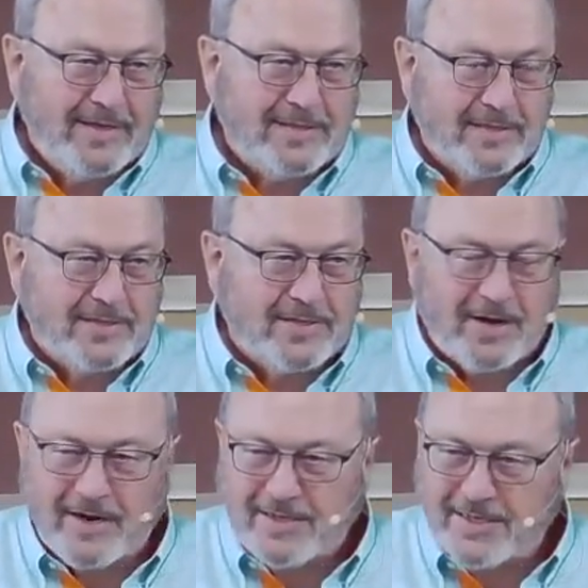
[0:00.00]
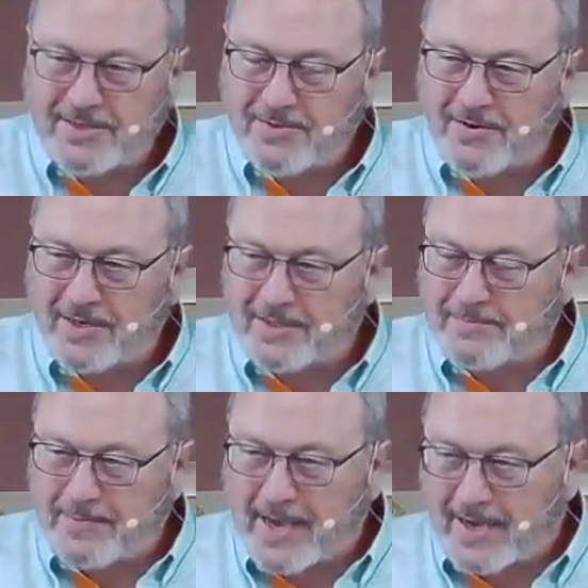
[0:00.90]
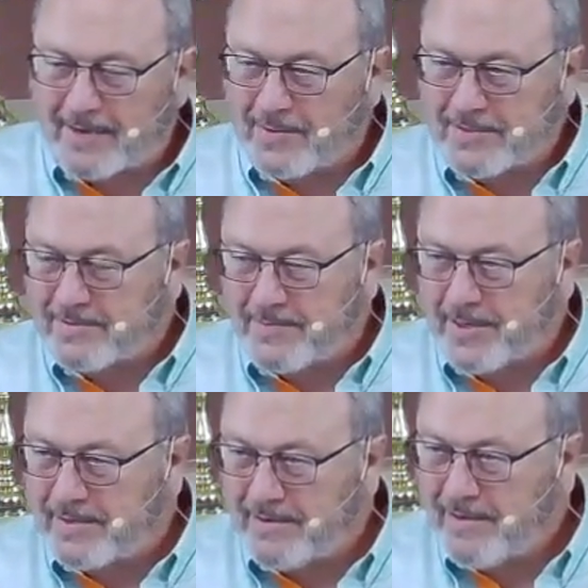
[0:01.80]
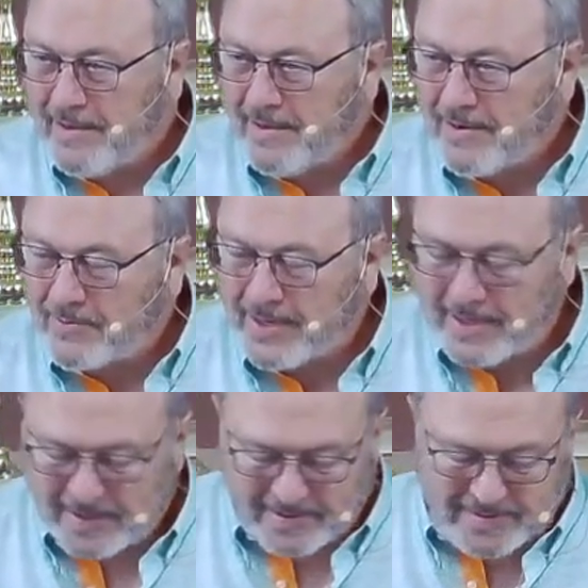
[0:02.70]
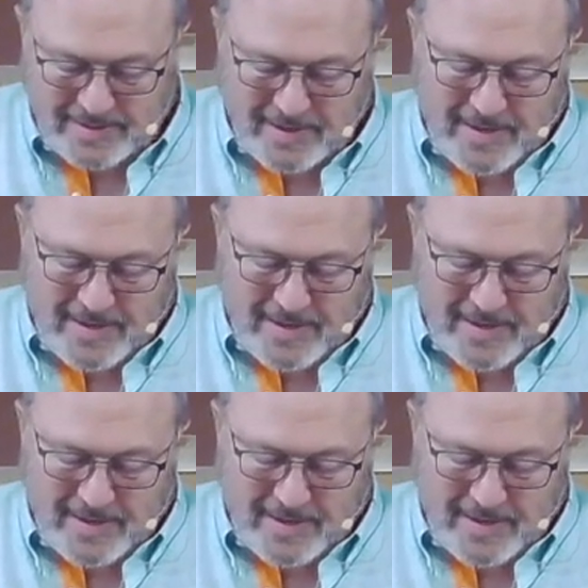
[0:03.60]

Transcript: The scar tissue on his back must have been horrendous.